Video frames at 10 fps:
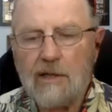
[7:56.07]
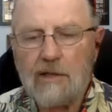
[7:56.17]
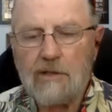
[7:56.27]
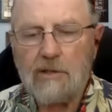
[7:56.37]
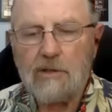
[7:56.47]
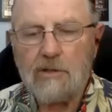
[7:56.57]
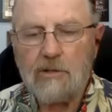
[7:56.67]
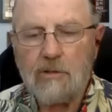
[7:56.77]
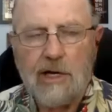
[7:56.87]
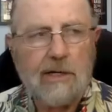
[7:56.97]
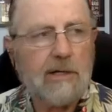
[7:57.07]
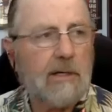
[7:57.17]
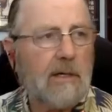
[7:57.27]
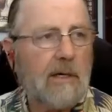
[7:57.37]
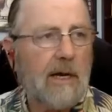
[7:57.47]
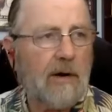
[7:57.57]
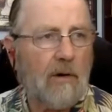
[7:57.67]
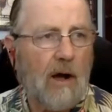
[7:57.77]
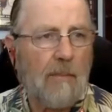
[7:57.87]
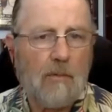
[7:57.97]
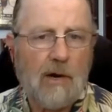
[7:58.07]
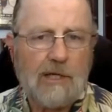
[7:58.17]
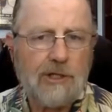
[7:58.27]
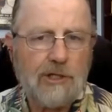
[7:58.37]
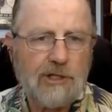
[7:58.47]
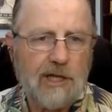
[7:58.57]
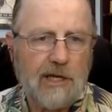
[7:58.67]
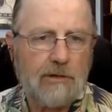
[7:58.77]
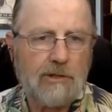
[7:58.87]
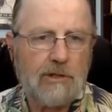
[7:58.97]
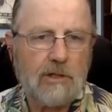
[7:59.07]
got the Joint Air Operations Center,